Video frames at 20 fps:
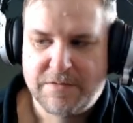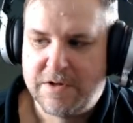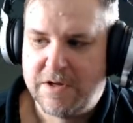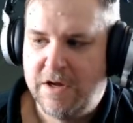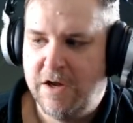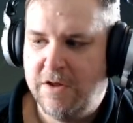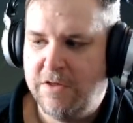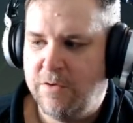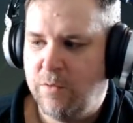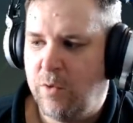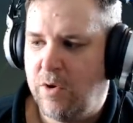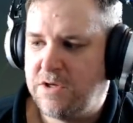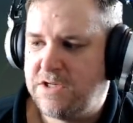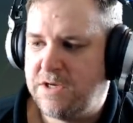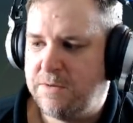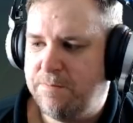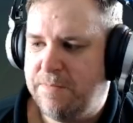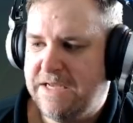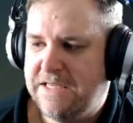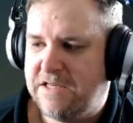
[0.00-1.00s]
And there was
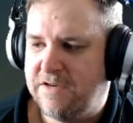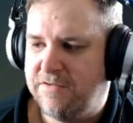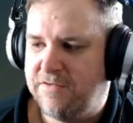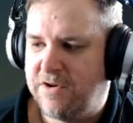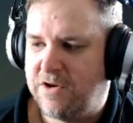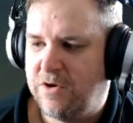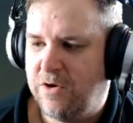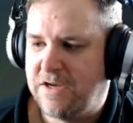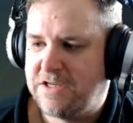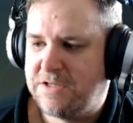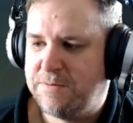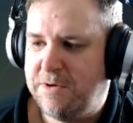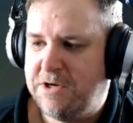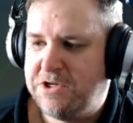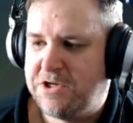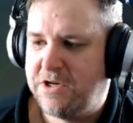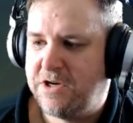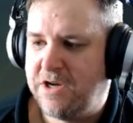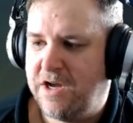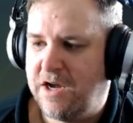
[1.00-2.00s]
a bit of I
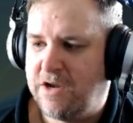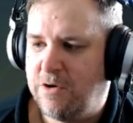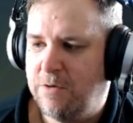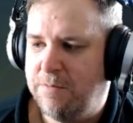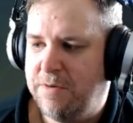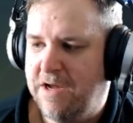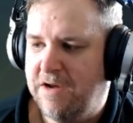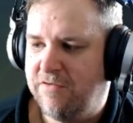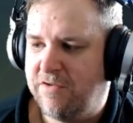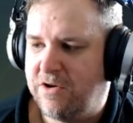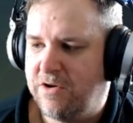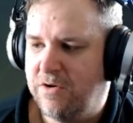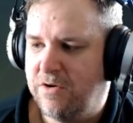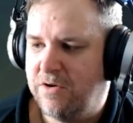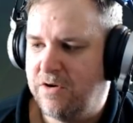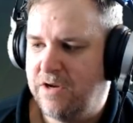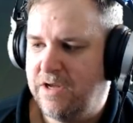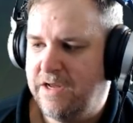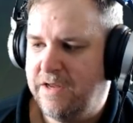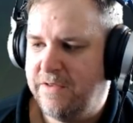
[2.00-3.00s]
suppose you could argue a bit of a
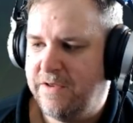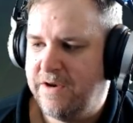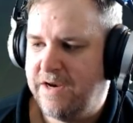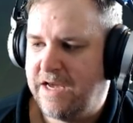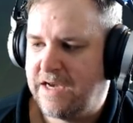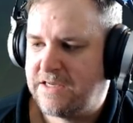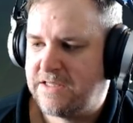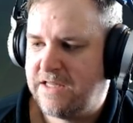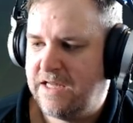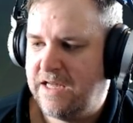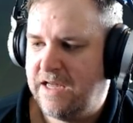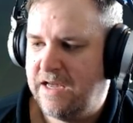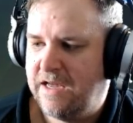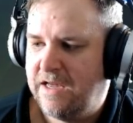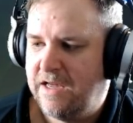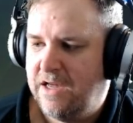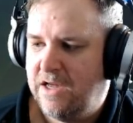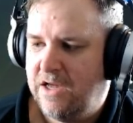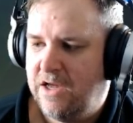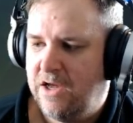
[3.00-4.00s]
gauntlet in the Nax
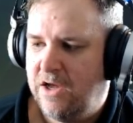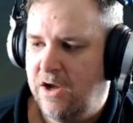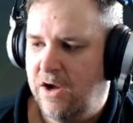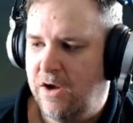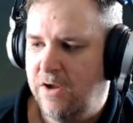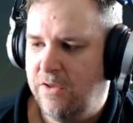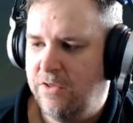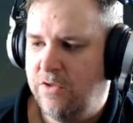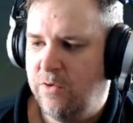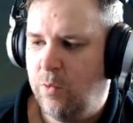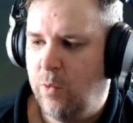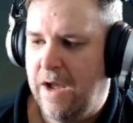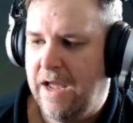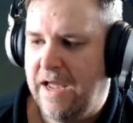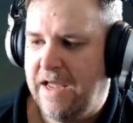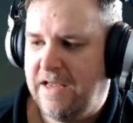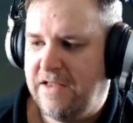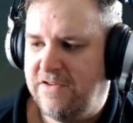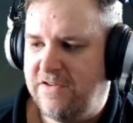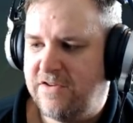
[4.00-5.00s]
there on the
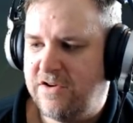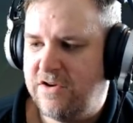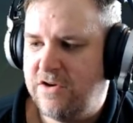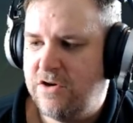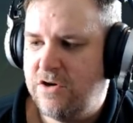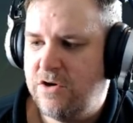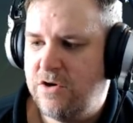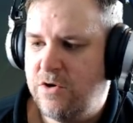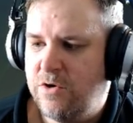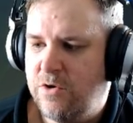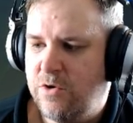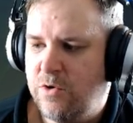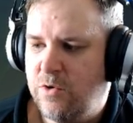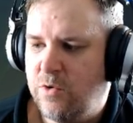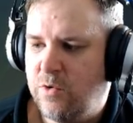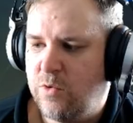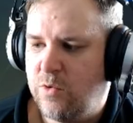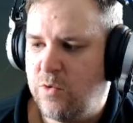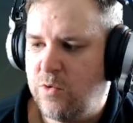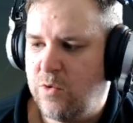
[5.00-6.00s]
way
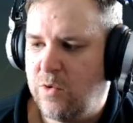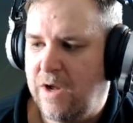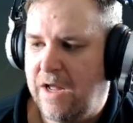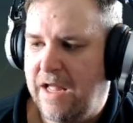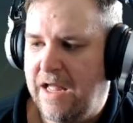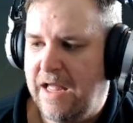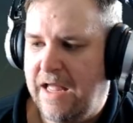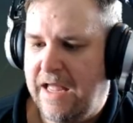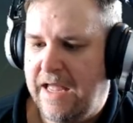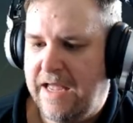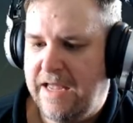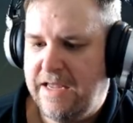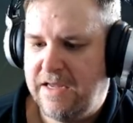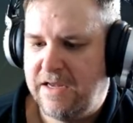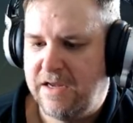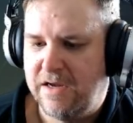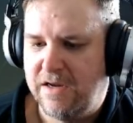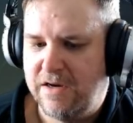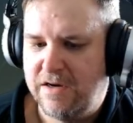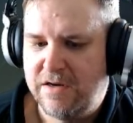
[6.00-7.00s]
to
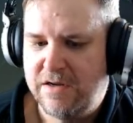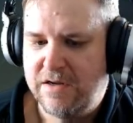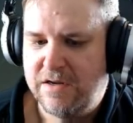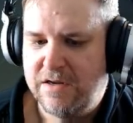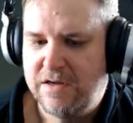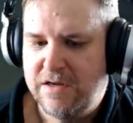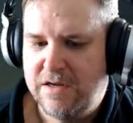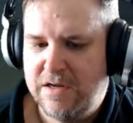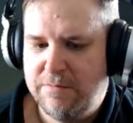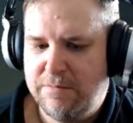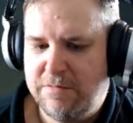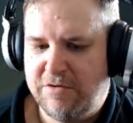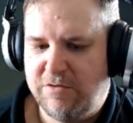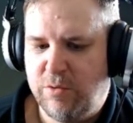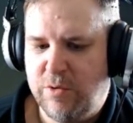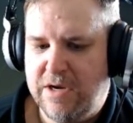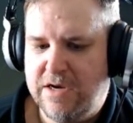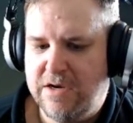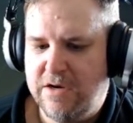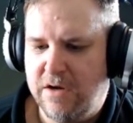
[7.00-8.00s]
Hagen,
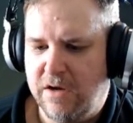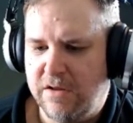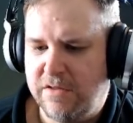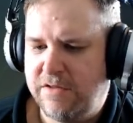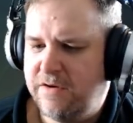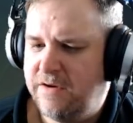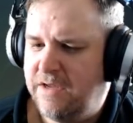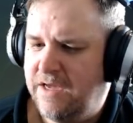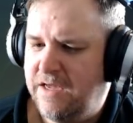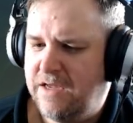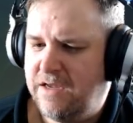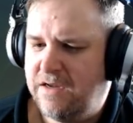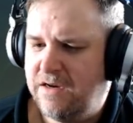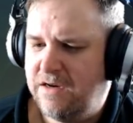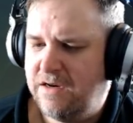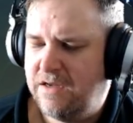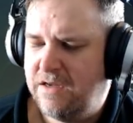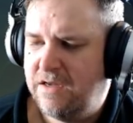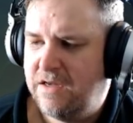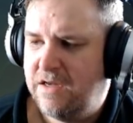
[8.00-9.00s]
between Noth and
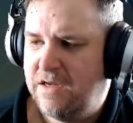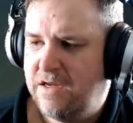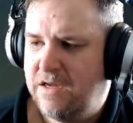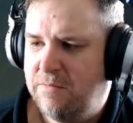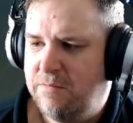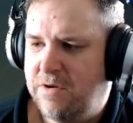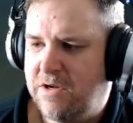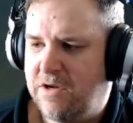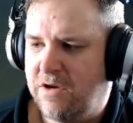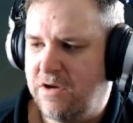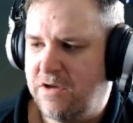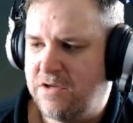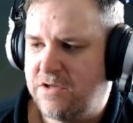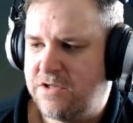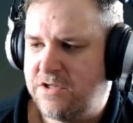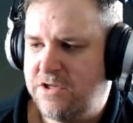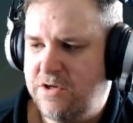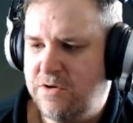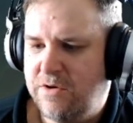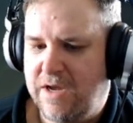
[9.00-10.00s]
Hagen,
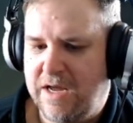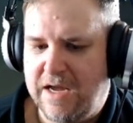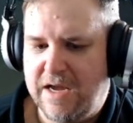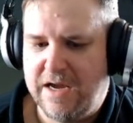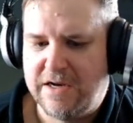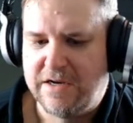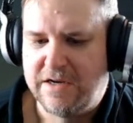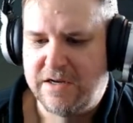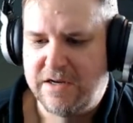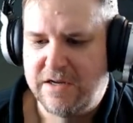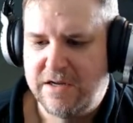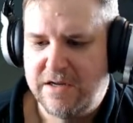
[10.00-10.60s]
because you had